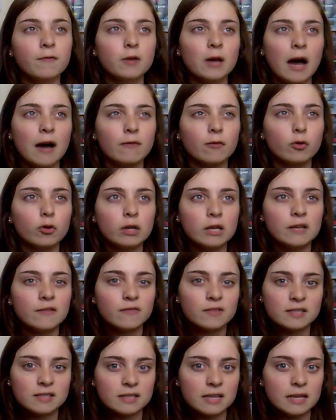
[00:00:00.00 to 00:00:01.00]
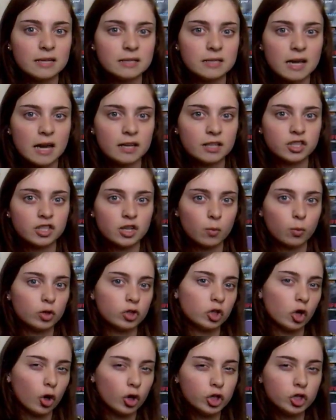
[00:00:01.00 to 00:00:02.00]
you have uneven skin texture,
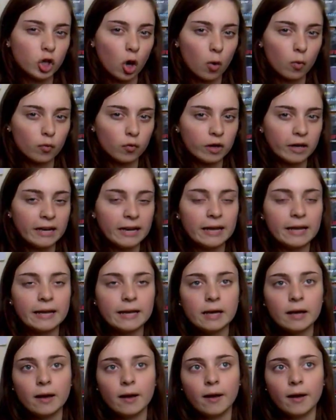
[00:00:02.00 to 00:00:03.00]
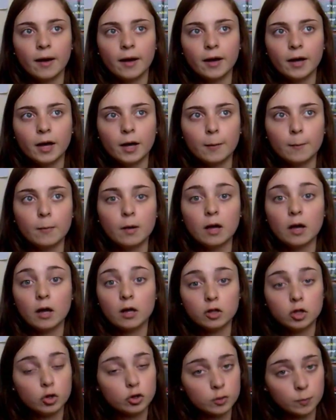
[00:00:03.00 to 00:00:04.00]
which I don't really,
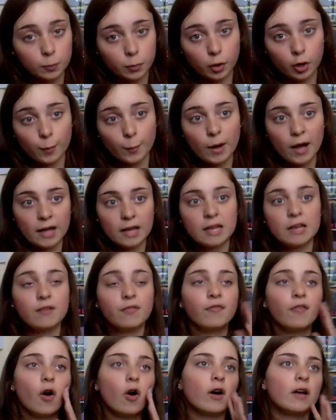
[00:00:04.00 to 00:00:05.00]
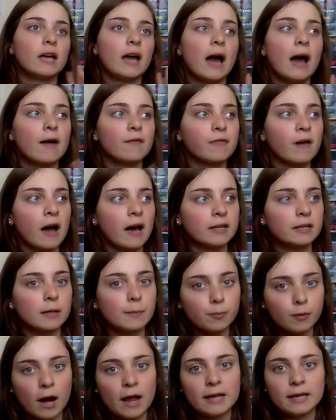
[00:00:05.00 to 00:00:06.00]
use a primer. If I have had
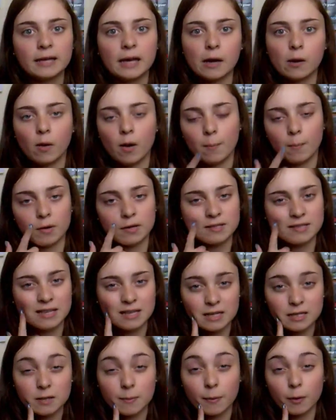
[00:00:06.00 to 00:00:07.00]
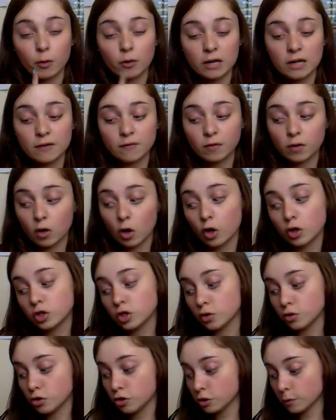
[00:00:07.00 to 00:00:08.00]
a breakout and my skin is a bit uneven, I
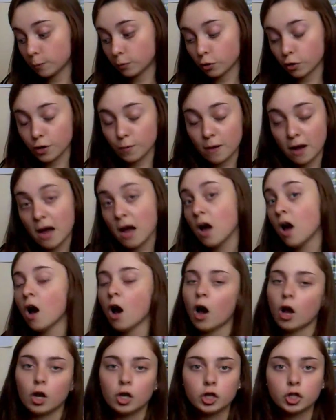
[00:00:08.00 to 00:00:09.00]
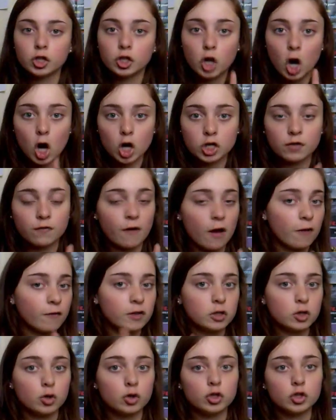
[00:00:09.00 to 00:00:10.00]
do use a primer. I like the Gosh
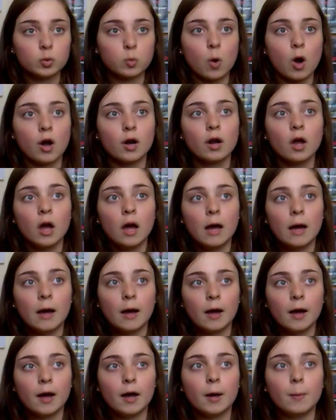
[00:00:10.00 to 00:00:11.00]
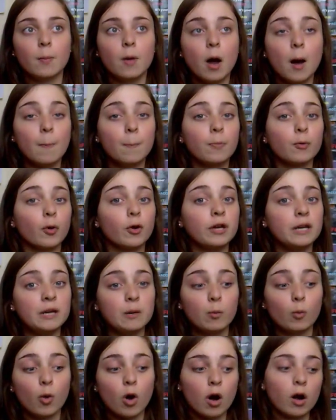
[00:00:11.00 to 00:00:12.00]
Velvet Touch one. A
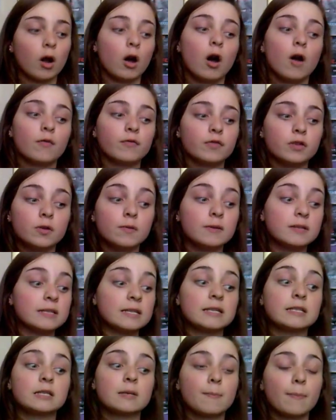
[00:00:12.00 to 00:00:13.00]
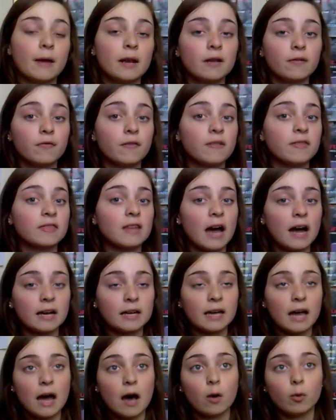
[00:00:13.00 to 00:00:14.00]
brightening one I've used is the Benefit
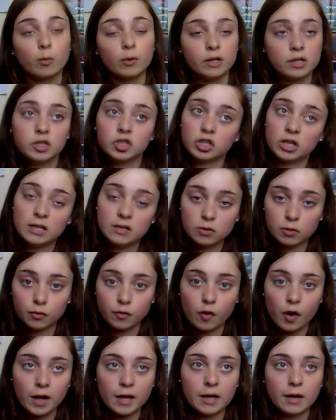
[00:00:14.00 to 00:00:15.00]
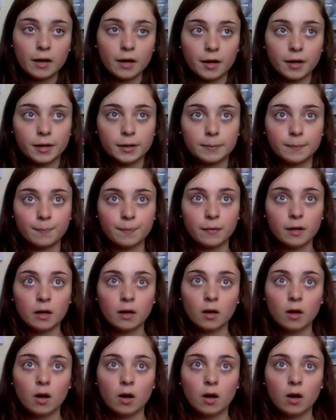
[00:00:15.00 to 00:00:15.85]
That Gal, which is alright. I